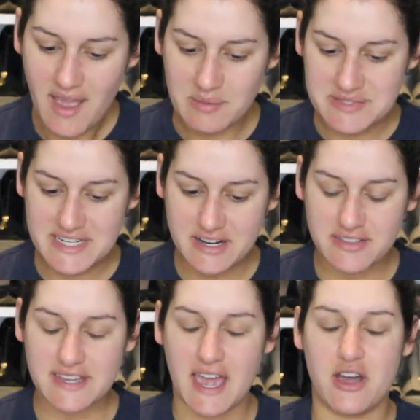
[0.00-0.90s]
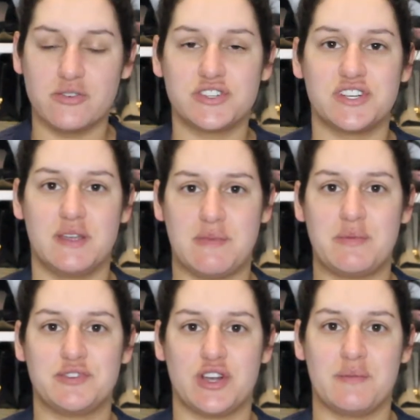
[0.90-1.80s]
I'm sitting on the couch in my
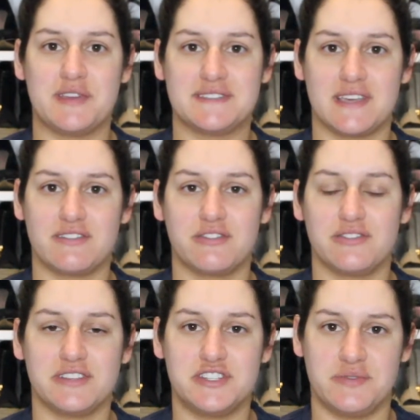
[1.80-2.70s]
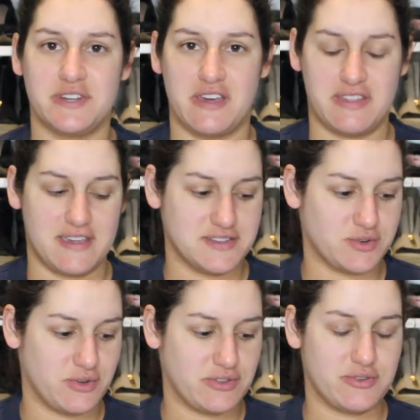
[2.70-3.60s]
pajamas, like literally doing nothing,
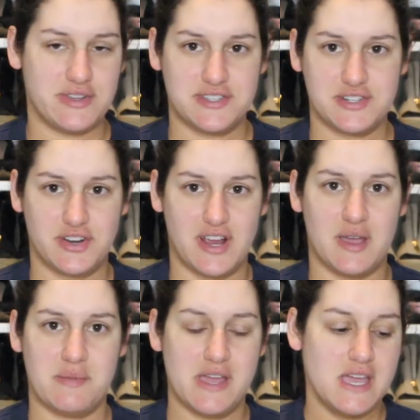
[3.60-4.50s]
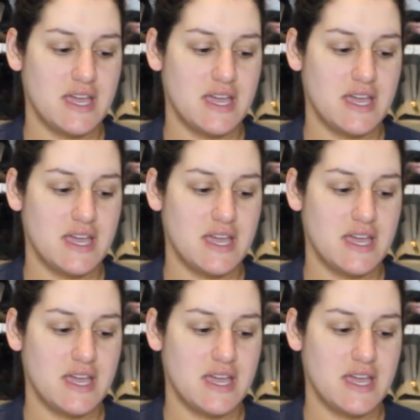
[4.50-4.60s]
scrolling through Instagram.